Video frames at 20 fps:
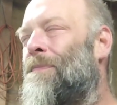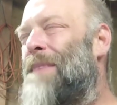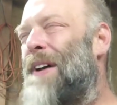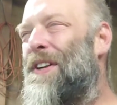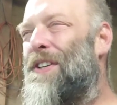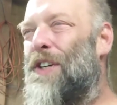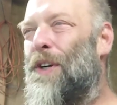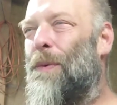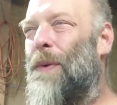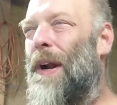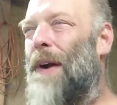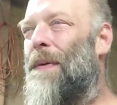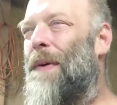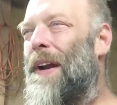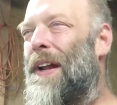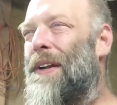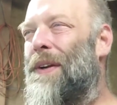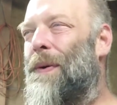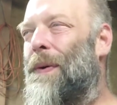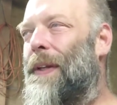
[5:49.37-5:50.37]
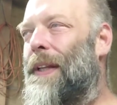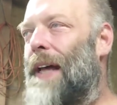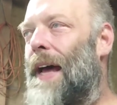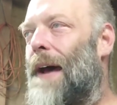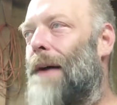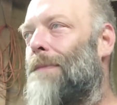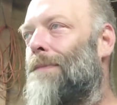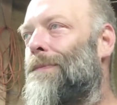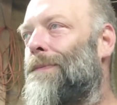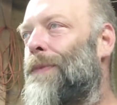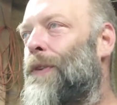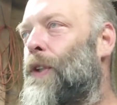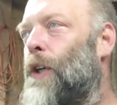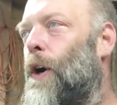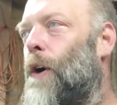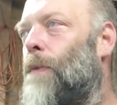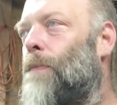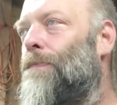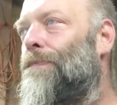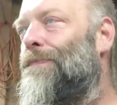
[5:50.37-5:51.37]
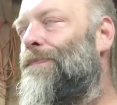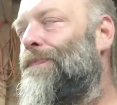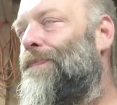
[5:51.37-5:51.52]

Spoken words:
I'm not sure what I want to do with that. So